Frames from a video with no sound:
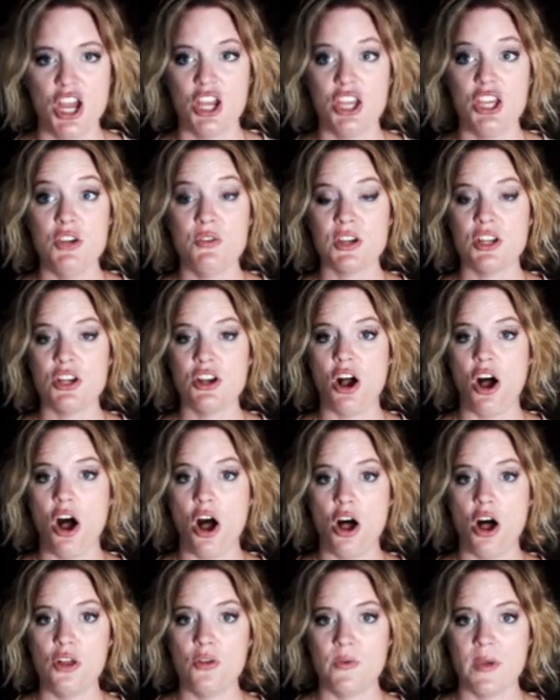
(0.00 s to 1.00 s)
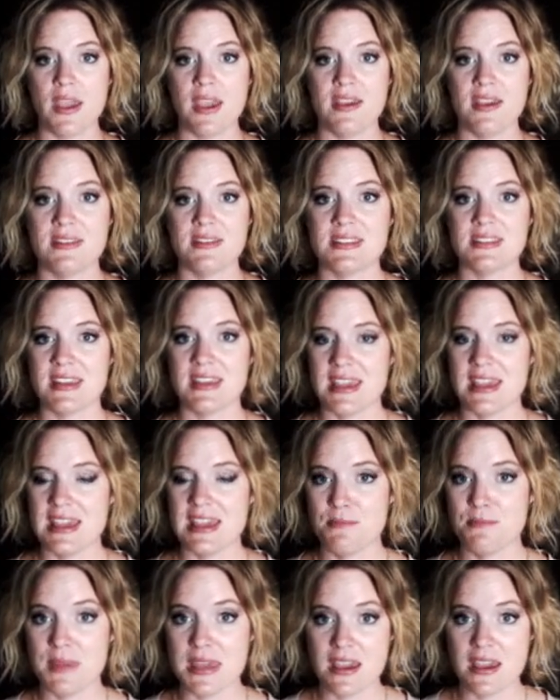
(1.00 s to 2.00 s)
you can always hit
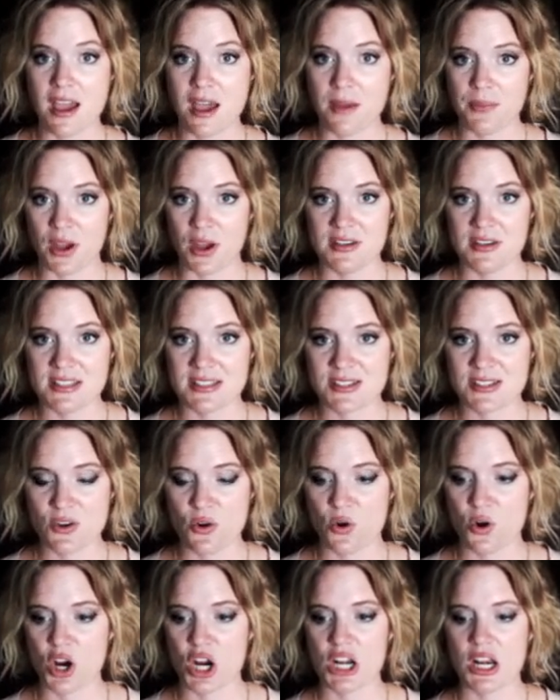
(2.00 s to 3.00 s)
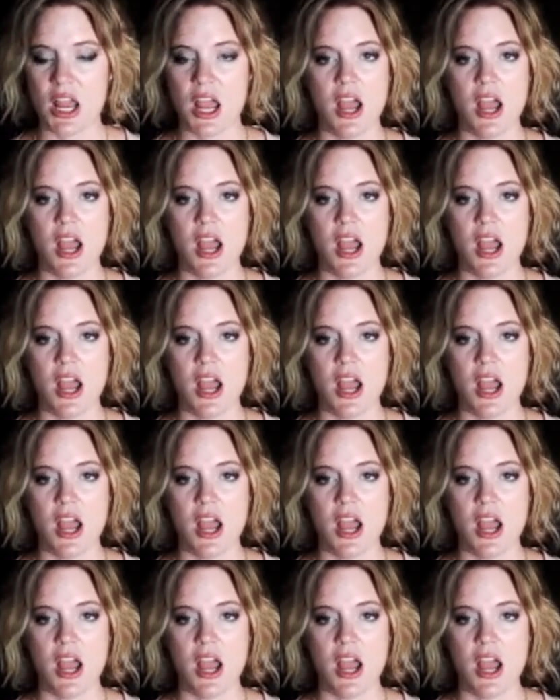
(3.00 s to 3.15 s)
me up on Discord,